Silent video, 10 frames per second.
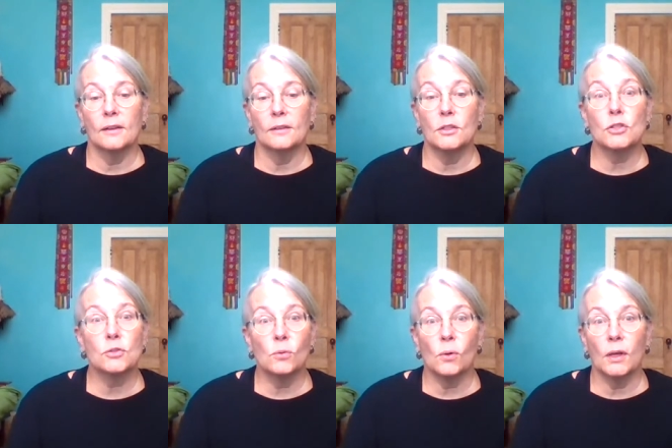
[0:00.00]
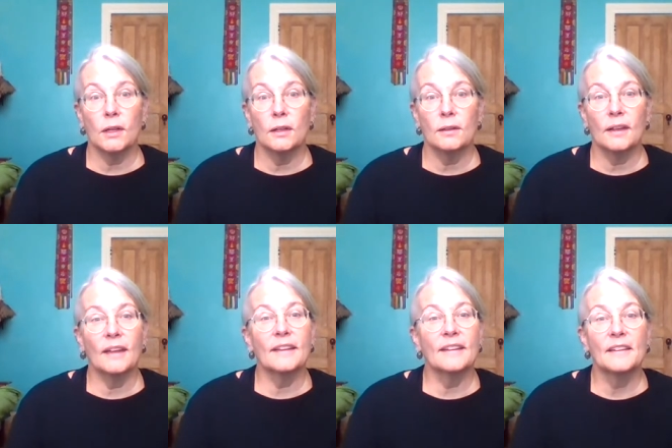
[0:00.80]
destroyed
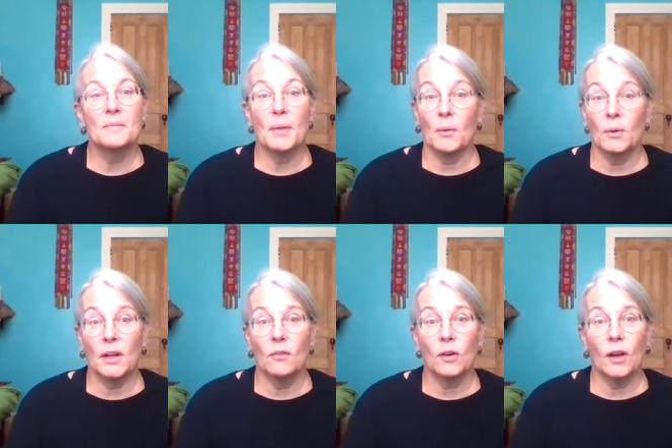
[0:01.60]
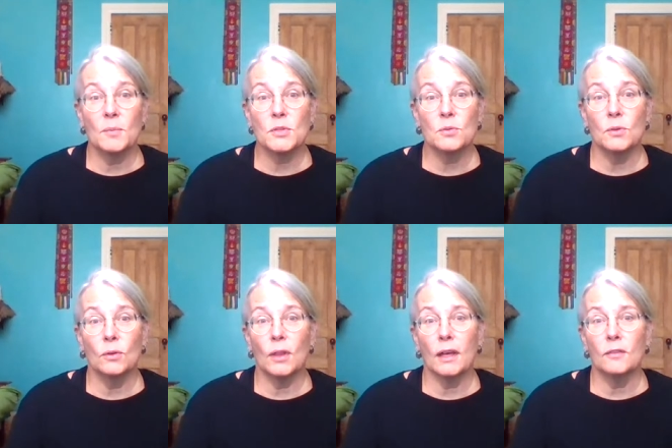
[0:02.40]
by whatever comes through
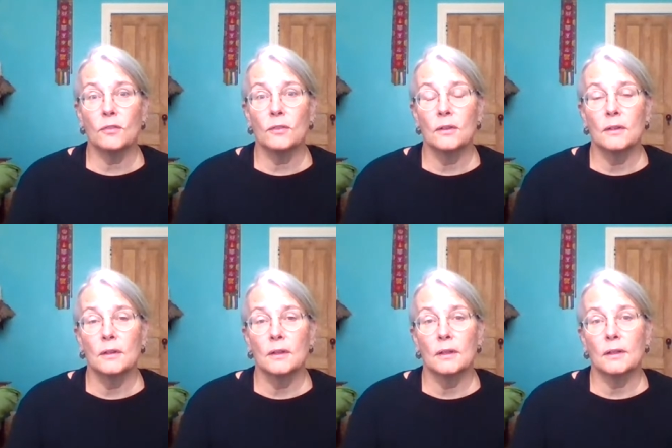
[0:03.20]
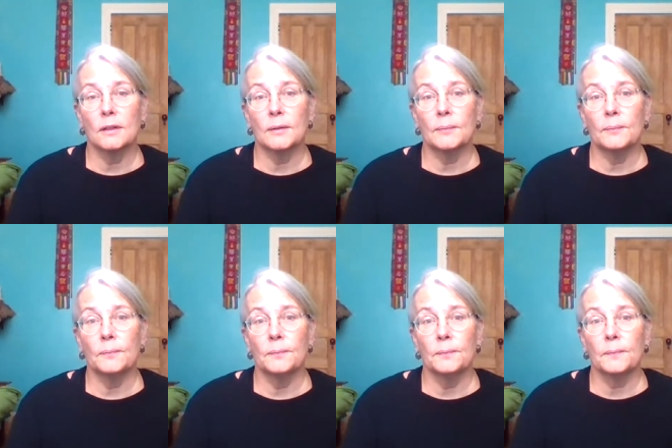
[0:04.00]
your life. Um,
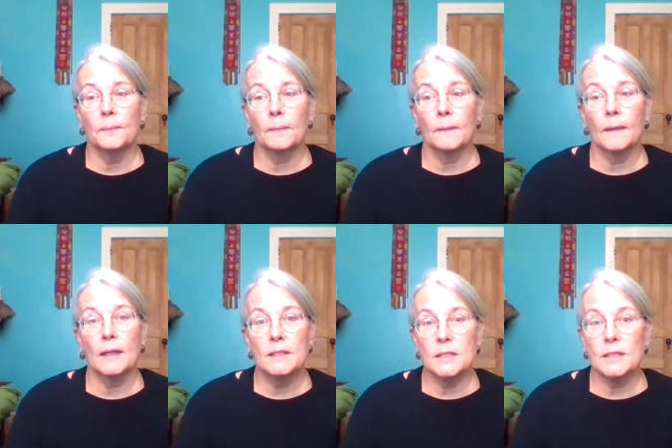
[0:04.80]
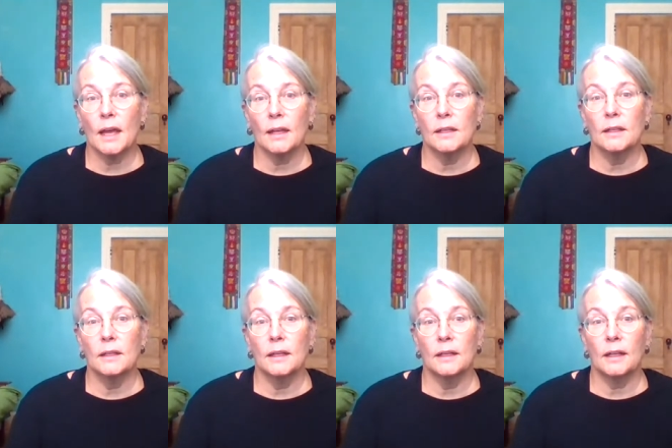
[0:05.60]
this is not
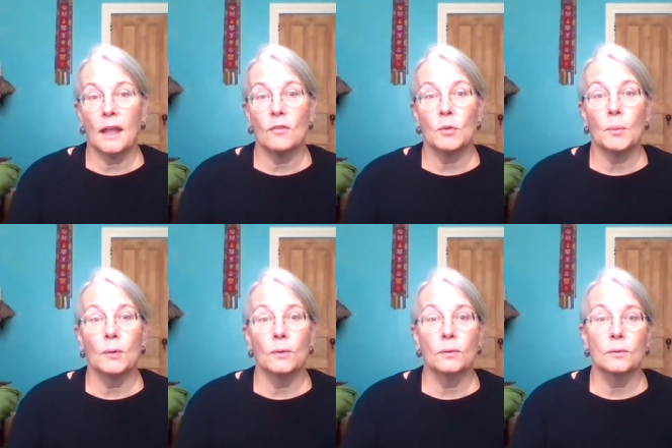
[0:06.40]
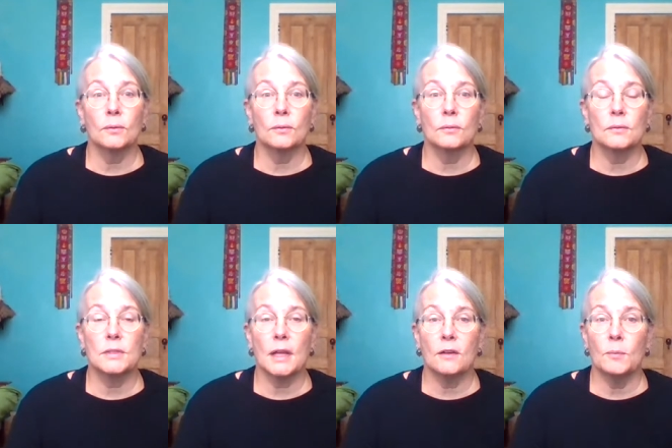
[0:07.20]
an inevitable
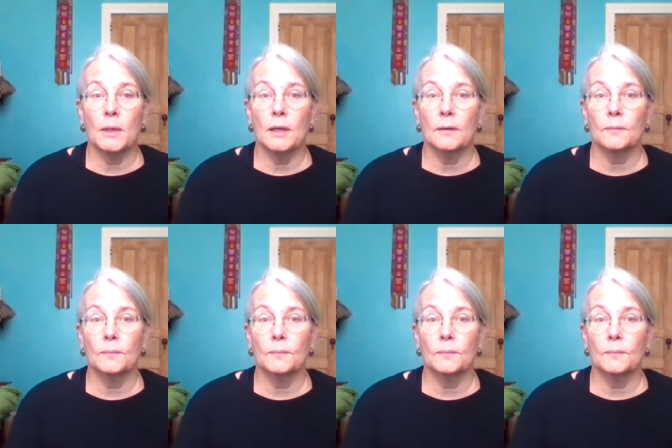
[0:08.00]
state of being.